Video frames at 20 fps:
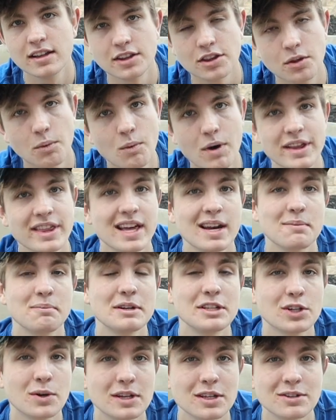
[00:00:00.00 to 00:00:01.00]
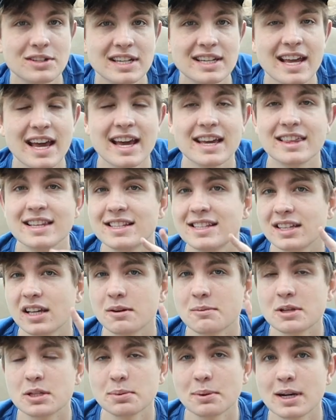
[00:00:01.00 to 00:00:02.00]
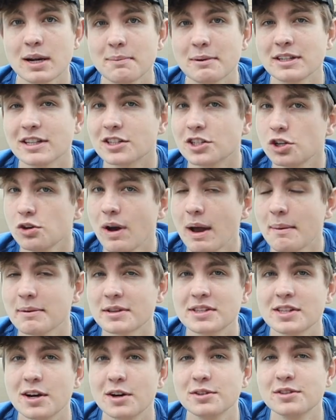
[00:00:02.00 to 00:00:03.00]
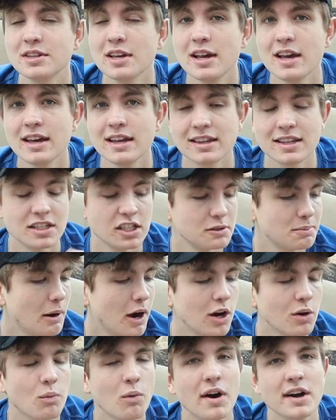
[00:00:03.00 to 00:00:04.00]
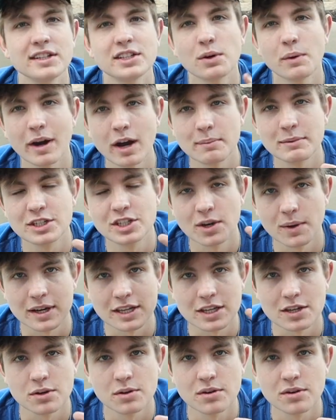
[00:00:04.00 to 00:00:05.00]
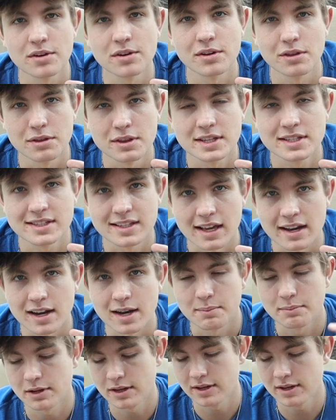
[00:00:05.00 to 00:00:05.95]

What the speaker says: The one that I'll be showing you today, this is gonna be split up into 2 episodes. This is part 1 to where I'll be showing you this setup.